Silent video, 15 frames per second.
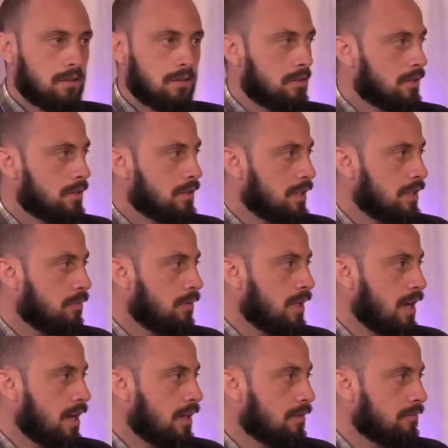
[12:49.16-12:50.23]
And just see what
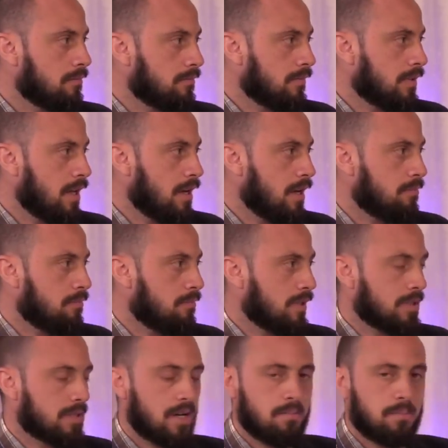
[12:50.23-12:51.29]
that that
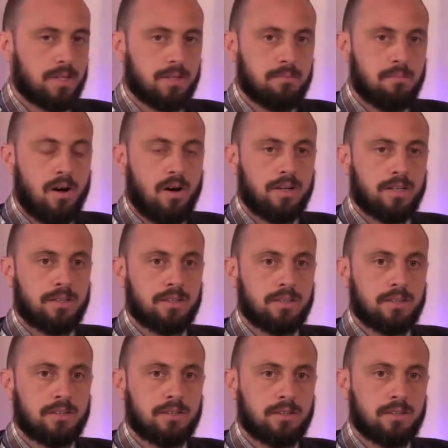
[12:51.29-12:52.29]
brings up in your mind.